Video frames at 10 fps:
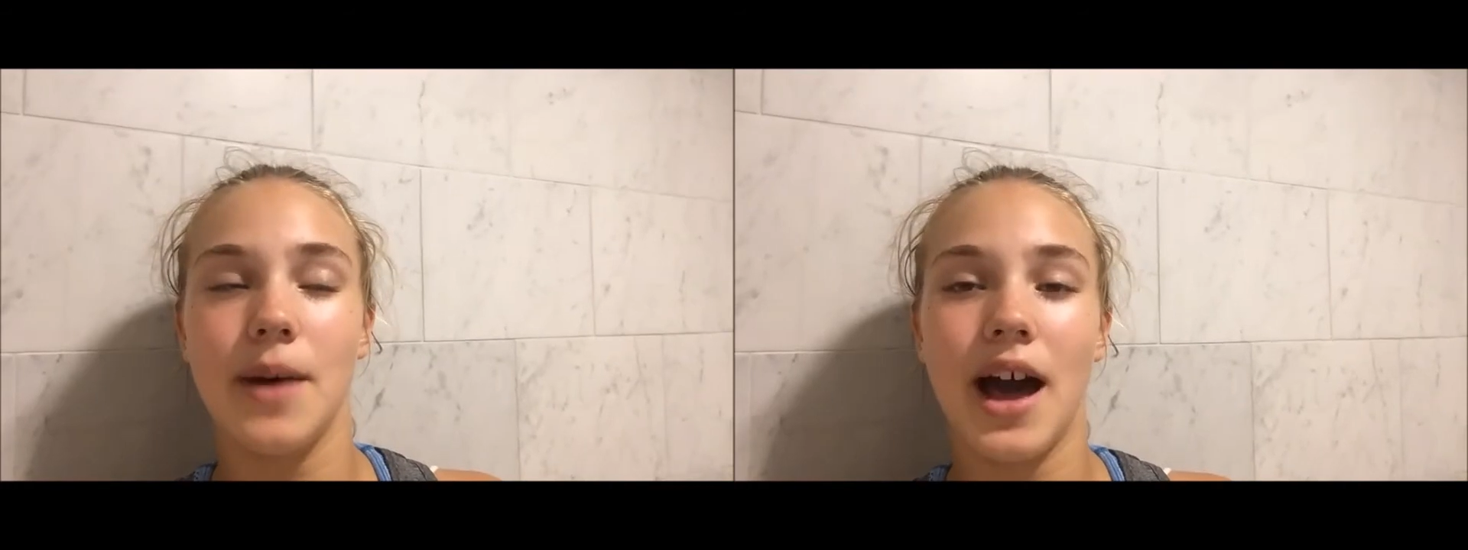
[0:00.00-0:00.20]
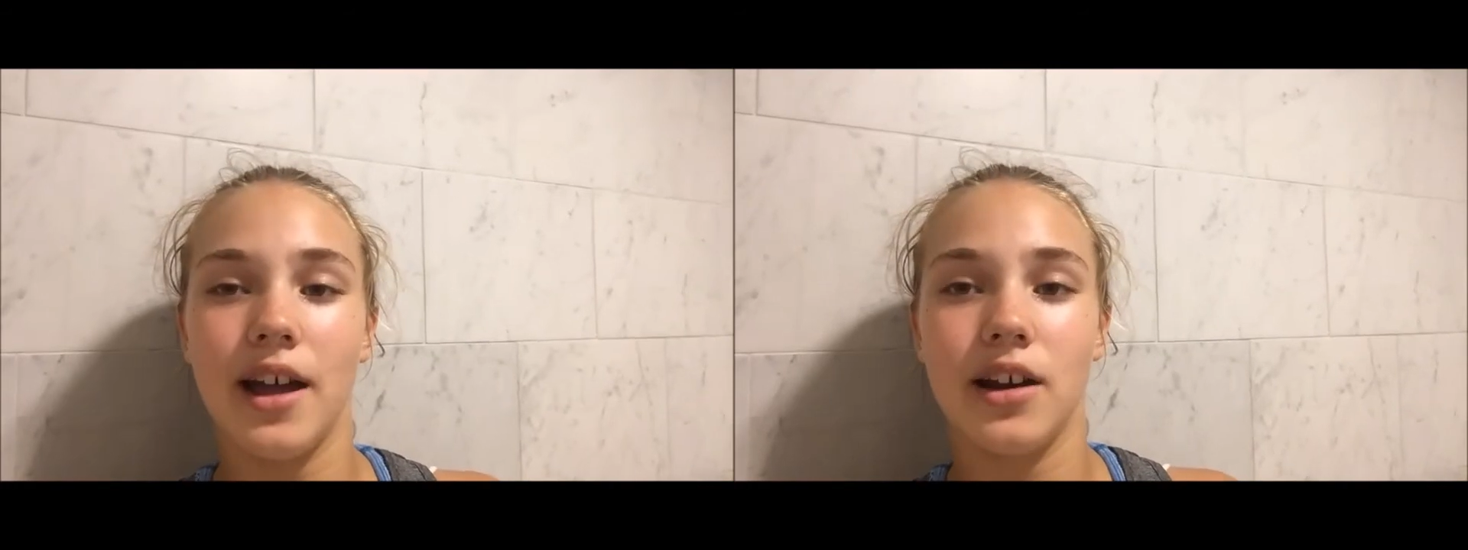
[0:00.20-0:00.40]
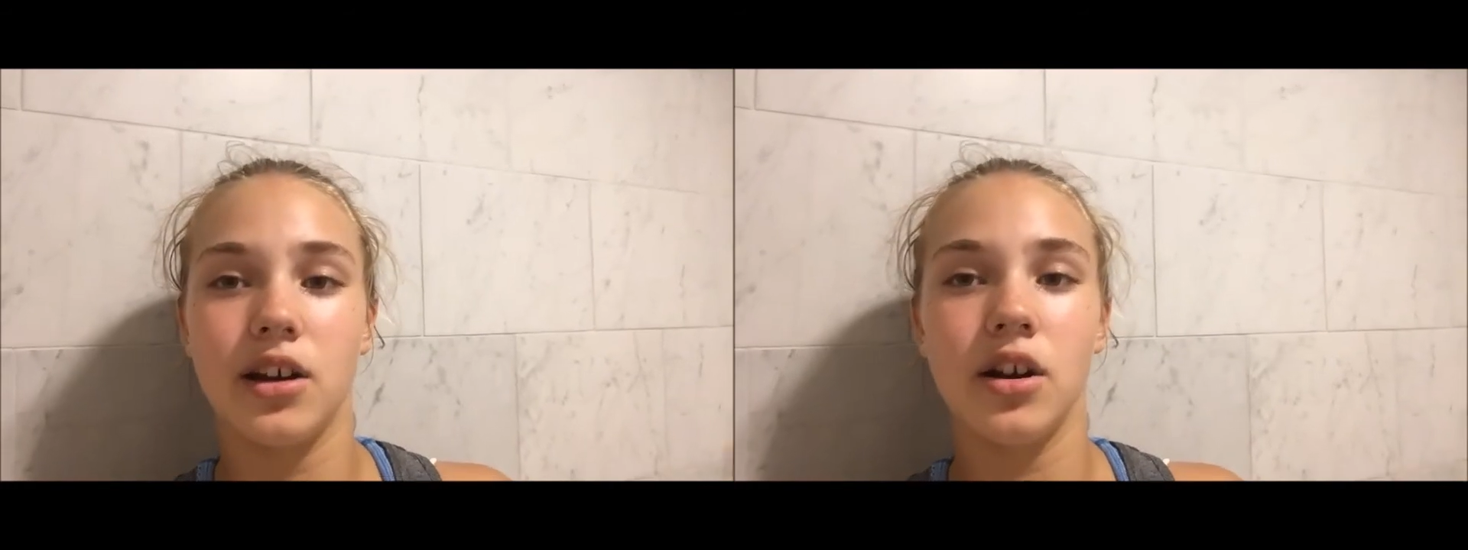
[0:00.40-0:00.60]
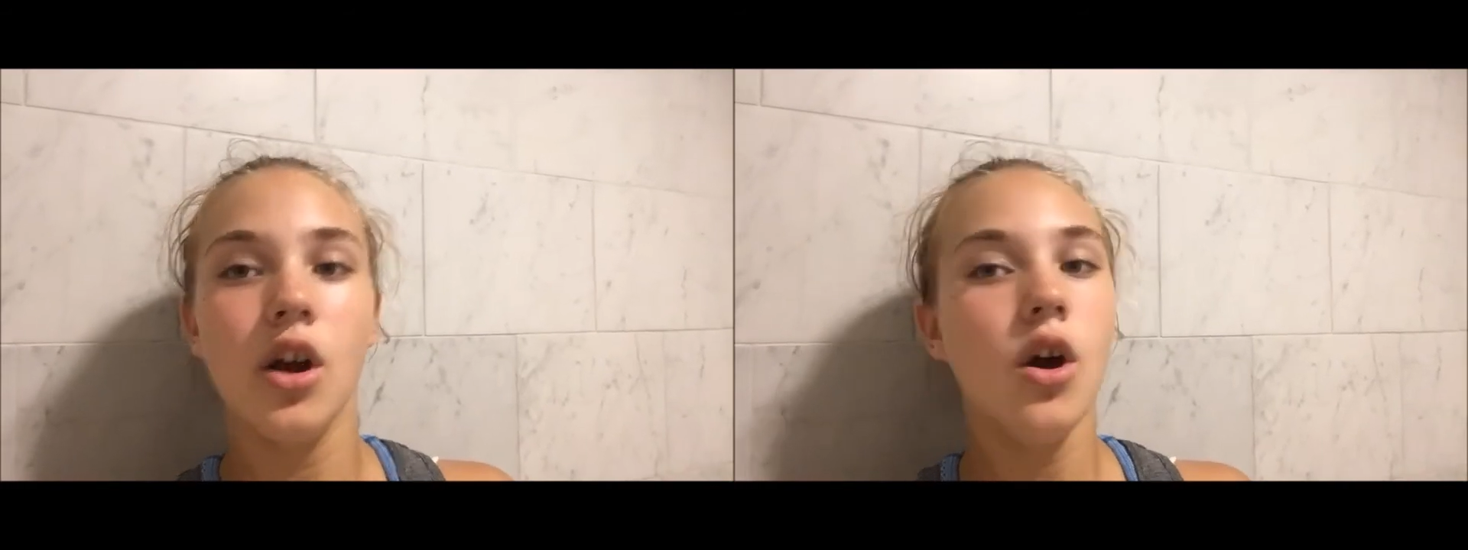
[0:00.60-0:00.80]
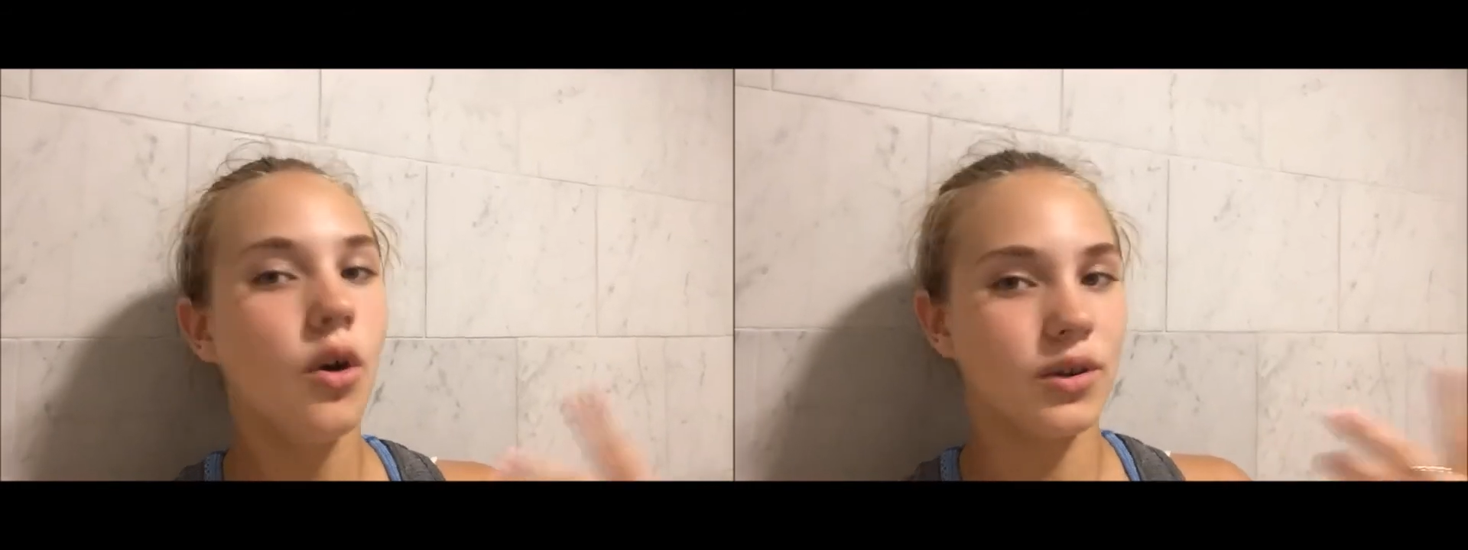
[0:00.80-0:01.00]
iron
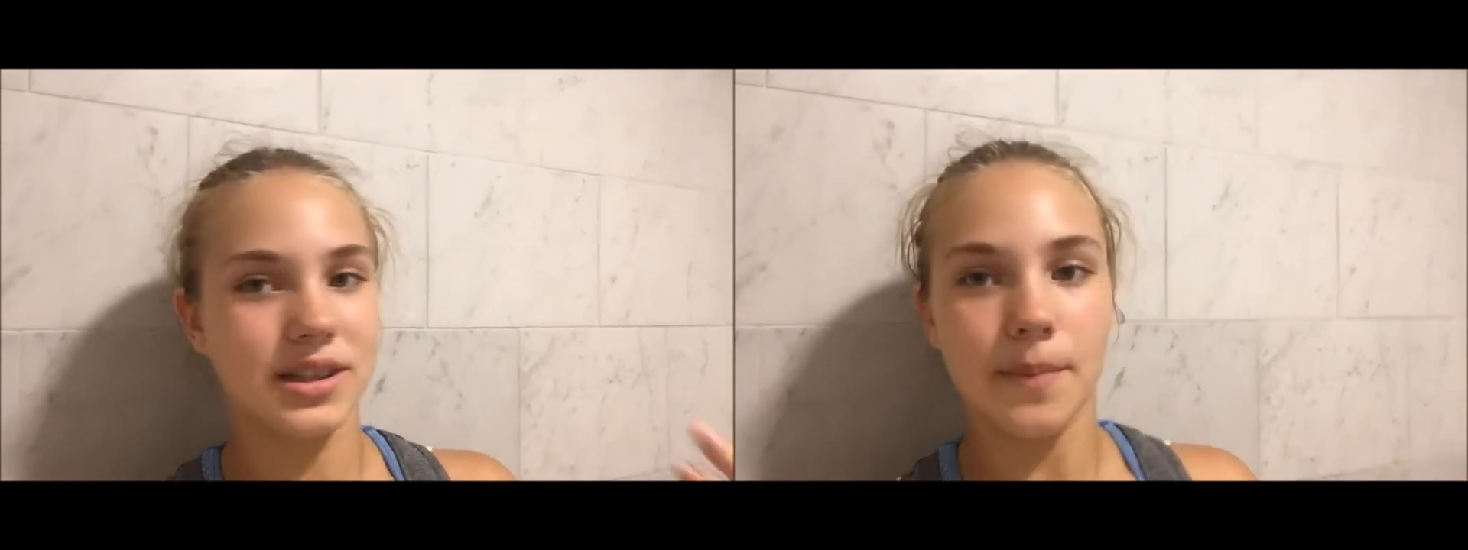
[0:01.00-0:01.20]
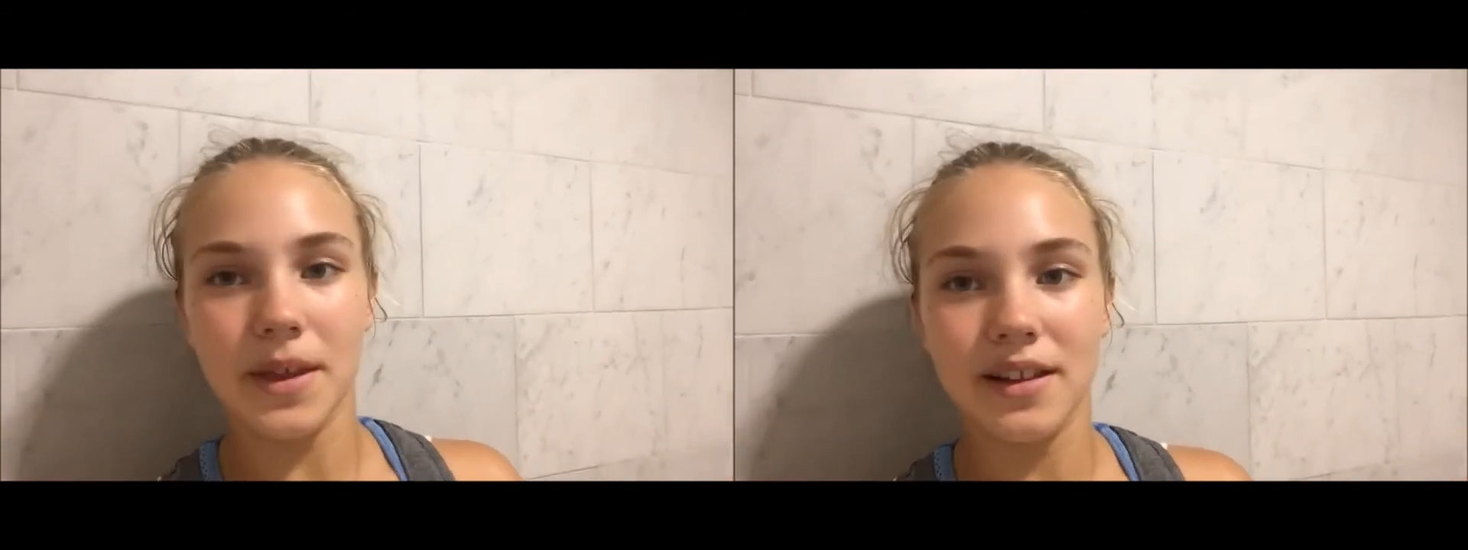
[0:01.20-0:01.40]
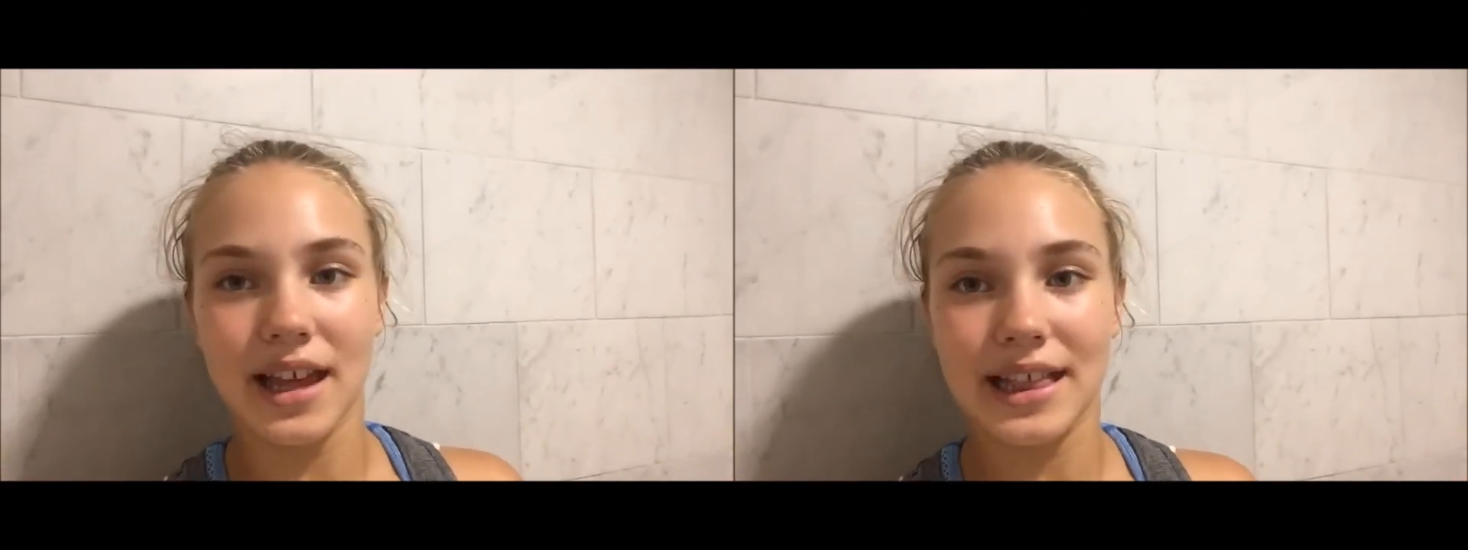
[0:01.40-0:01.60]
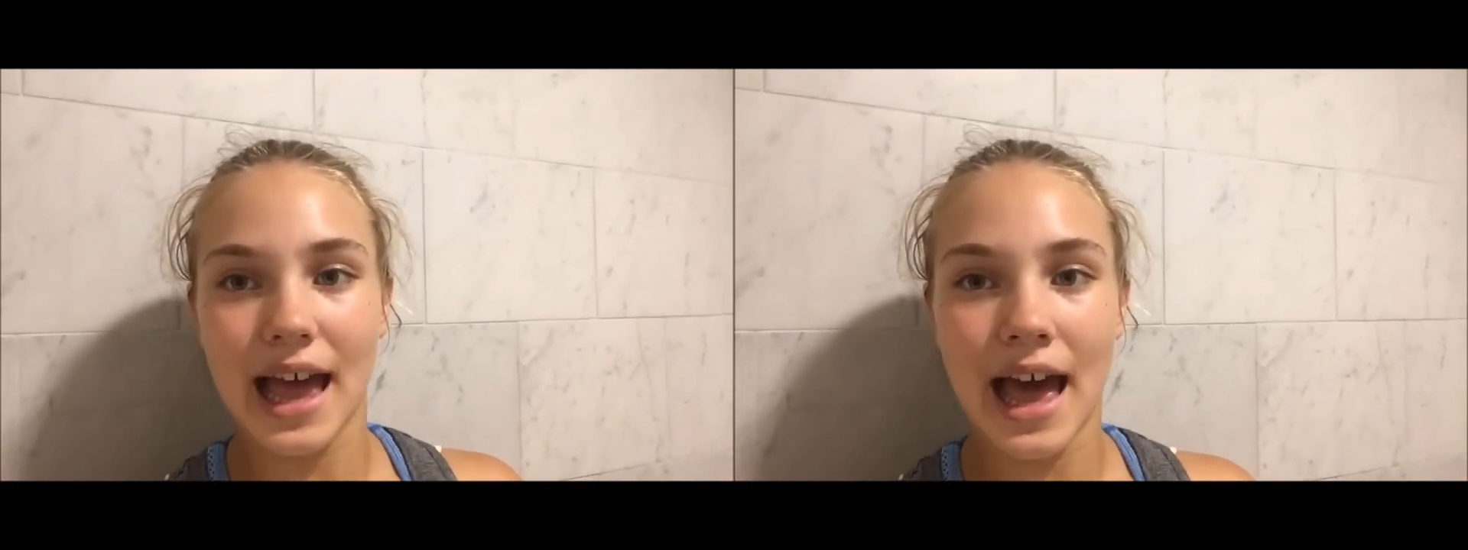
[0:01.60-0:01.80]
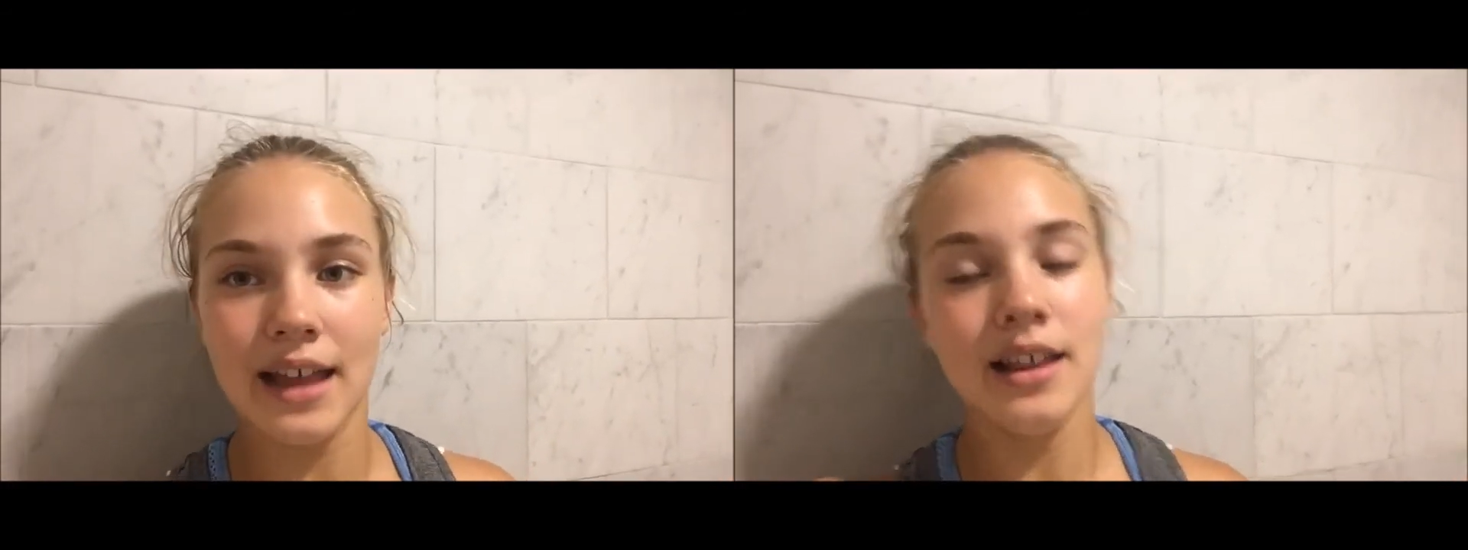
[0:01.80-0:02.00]
or something like
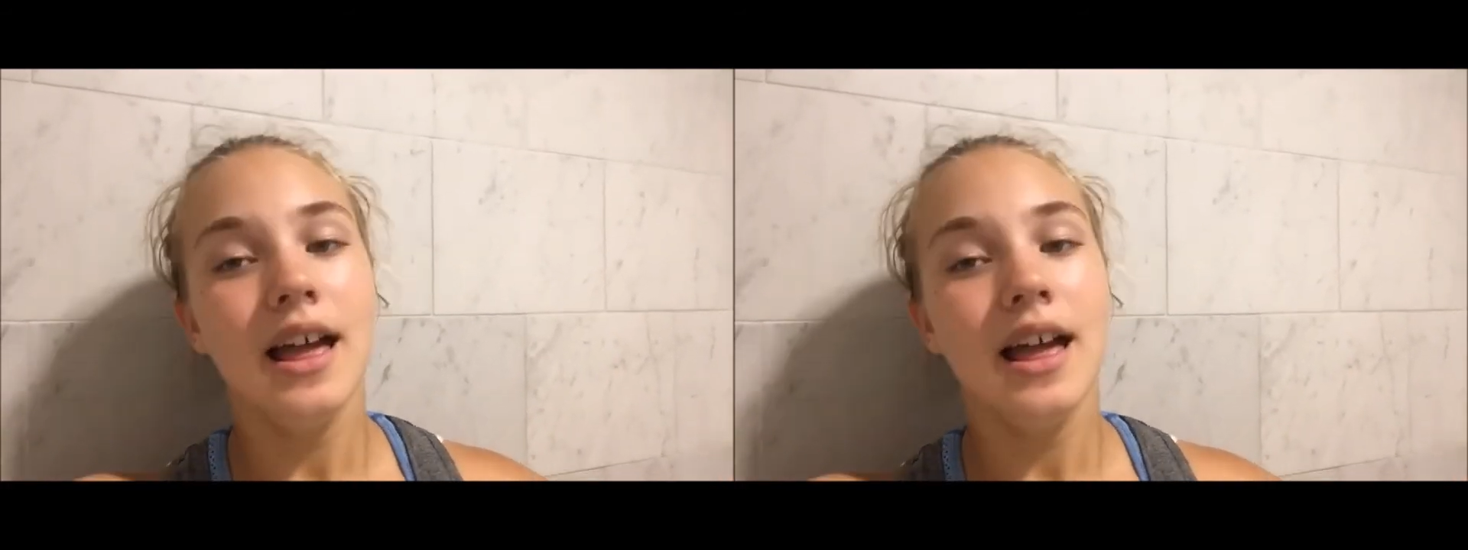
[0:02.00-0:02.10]
that,